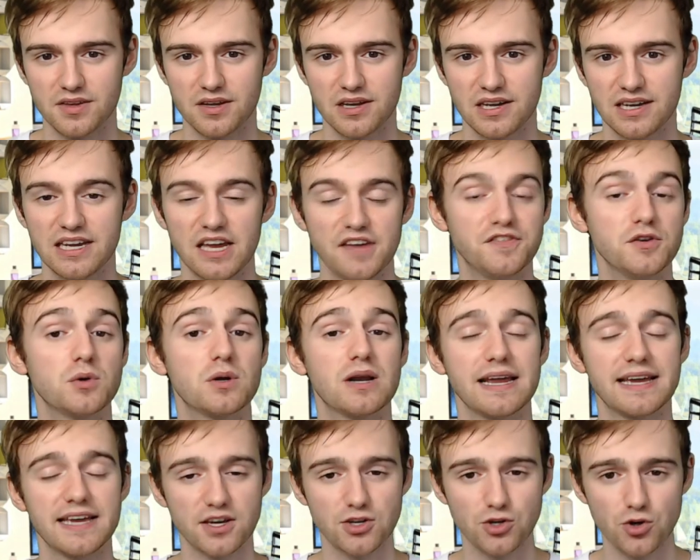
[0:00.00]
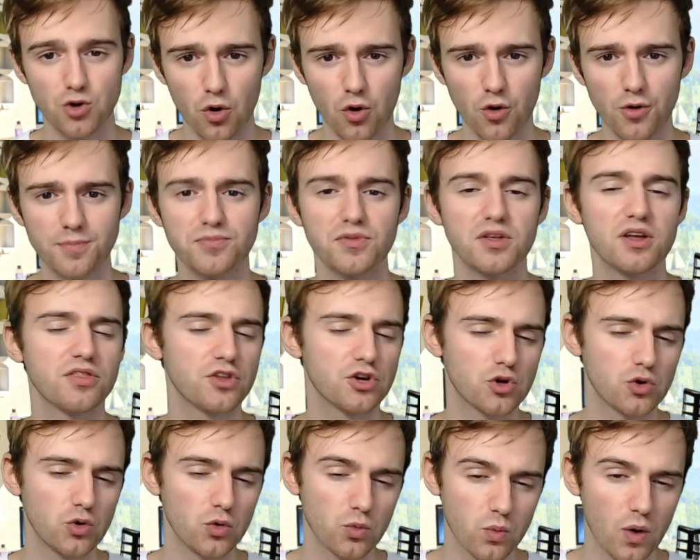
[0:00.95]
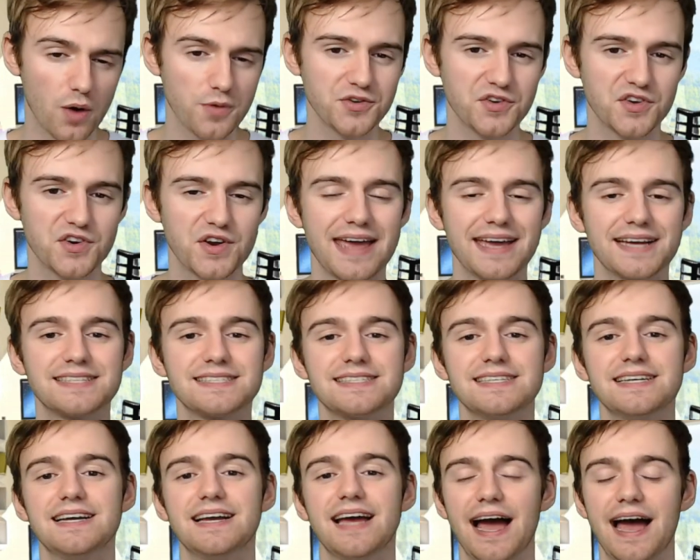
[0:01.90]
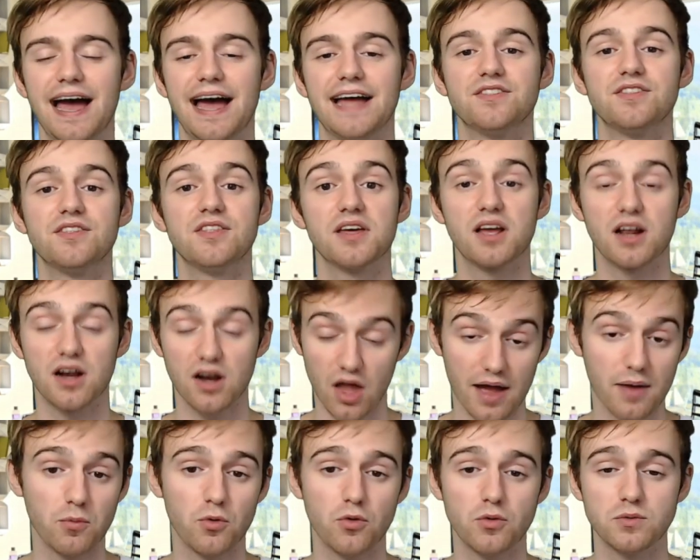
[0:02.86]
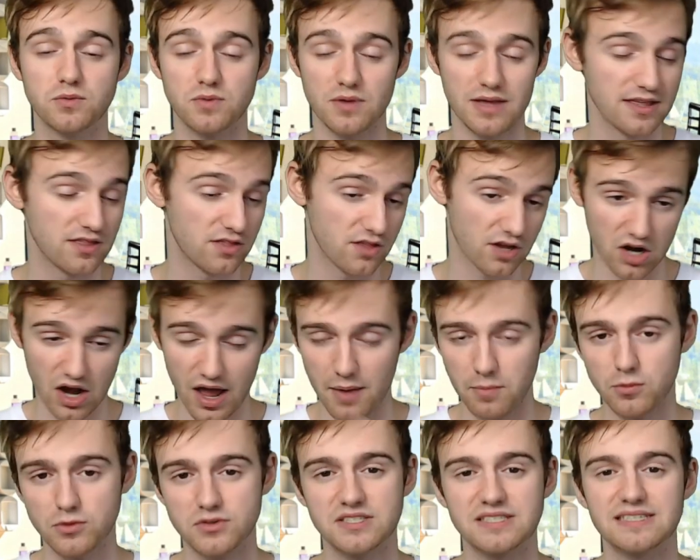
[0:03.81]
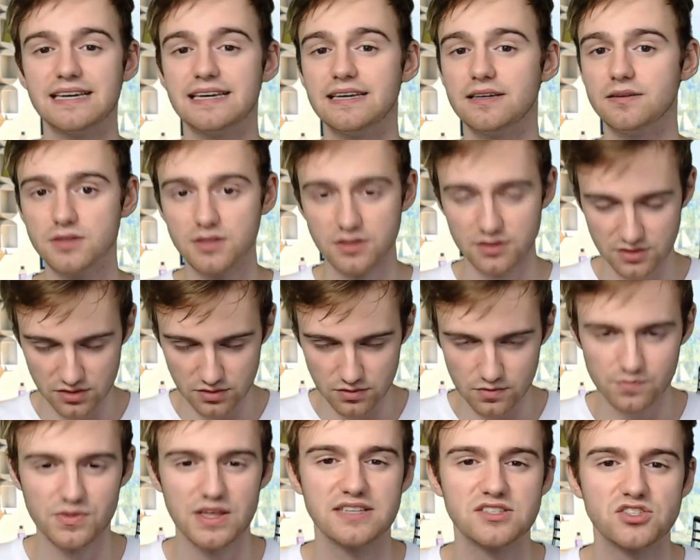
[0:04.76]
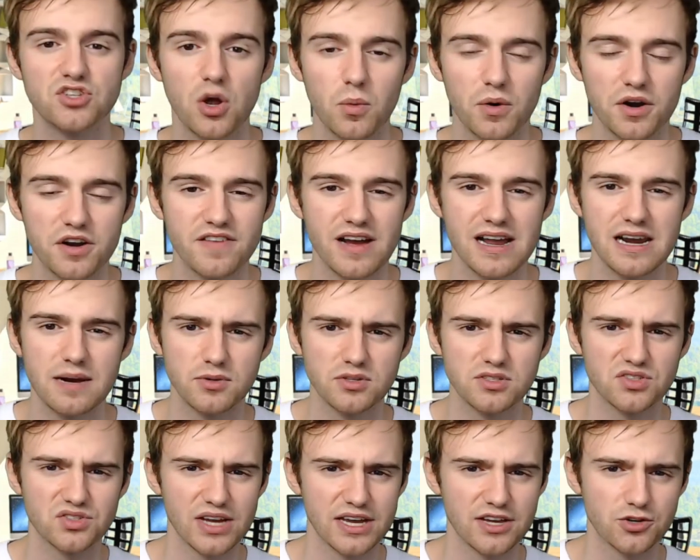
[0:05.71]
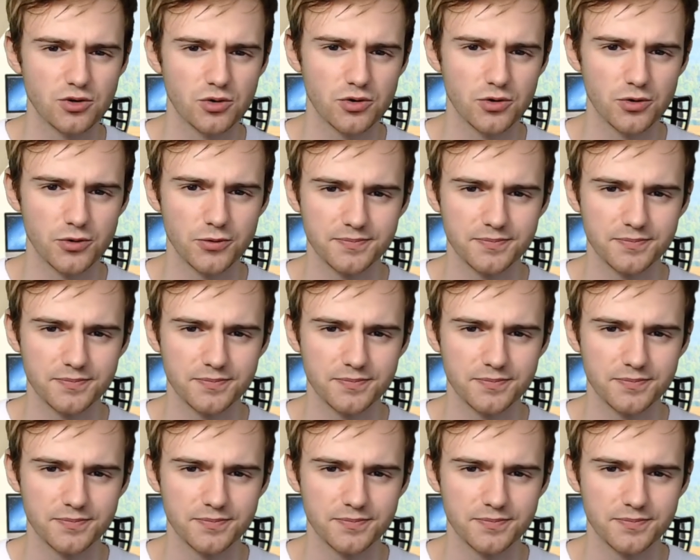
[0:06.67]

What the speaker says: If you click ignore, the call won't connect and the client will see there's no one available to take your call.